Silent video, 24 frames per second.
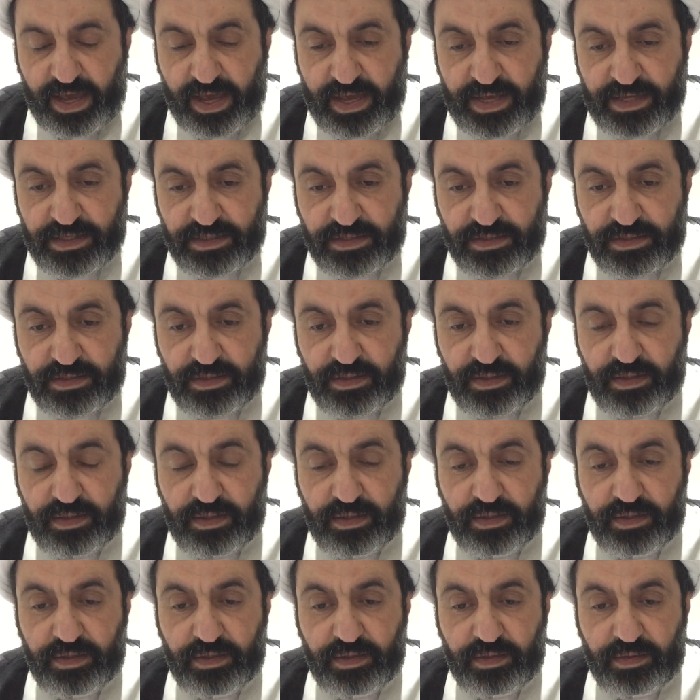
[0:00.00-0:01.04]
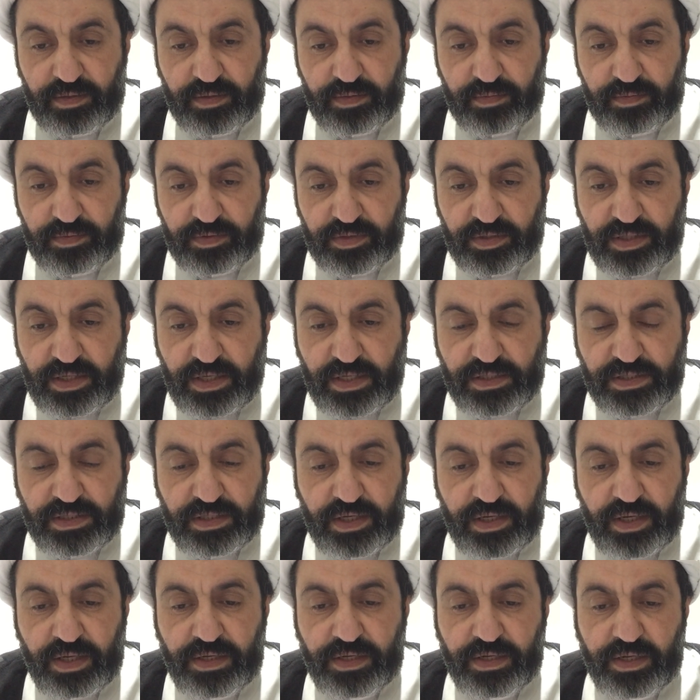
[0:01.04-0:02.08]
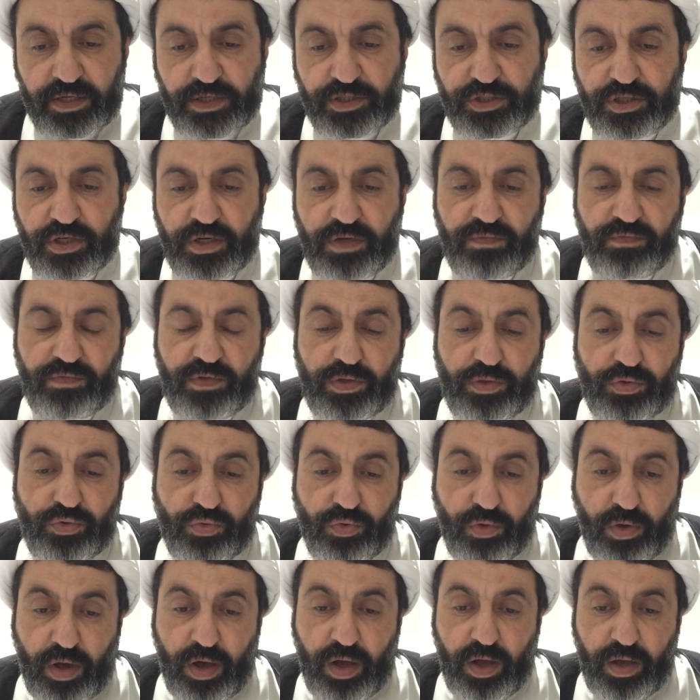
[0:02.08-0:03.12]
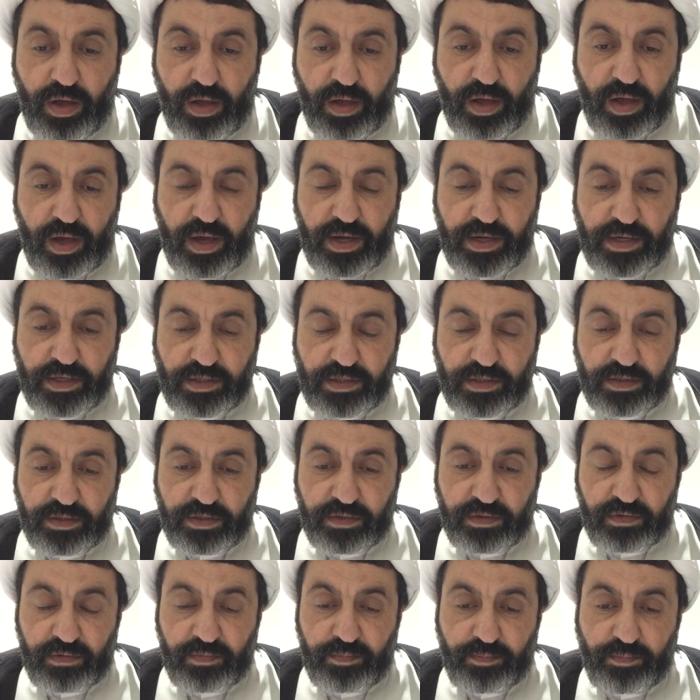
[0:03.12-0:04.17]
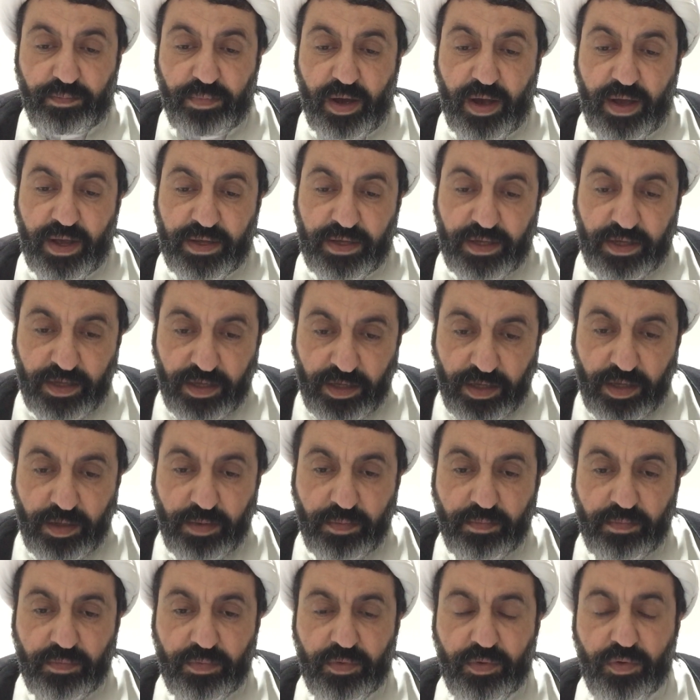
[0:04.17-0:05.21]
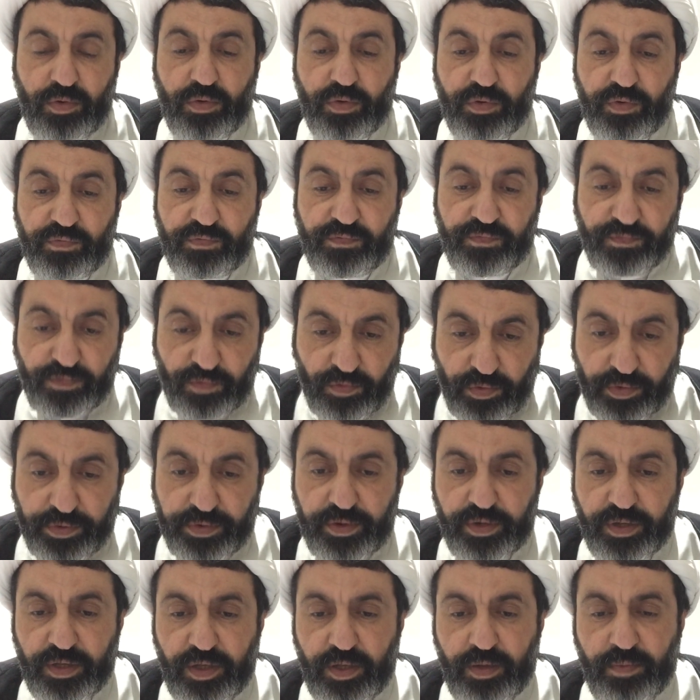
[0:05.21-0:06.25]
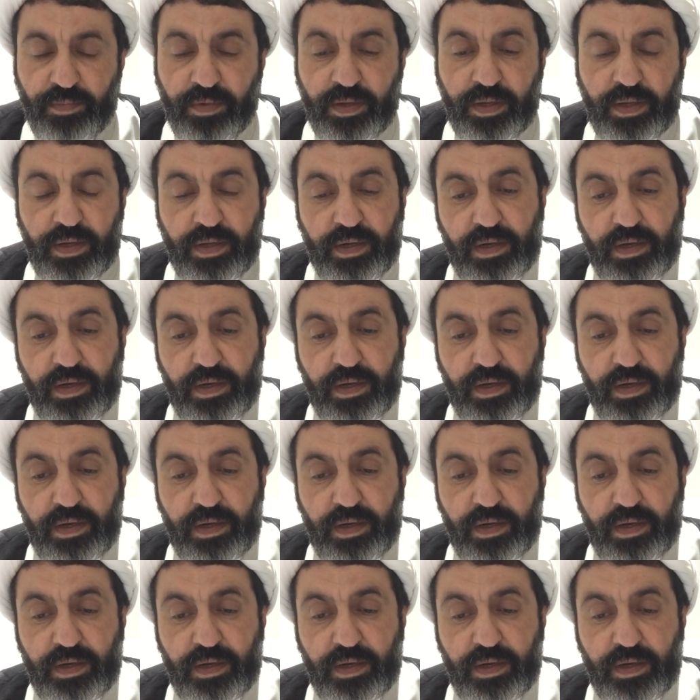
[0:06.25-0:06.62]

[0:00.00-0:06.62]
has this connection with dua either by him or for him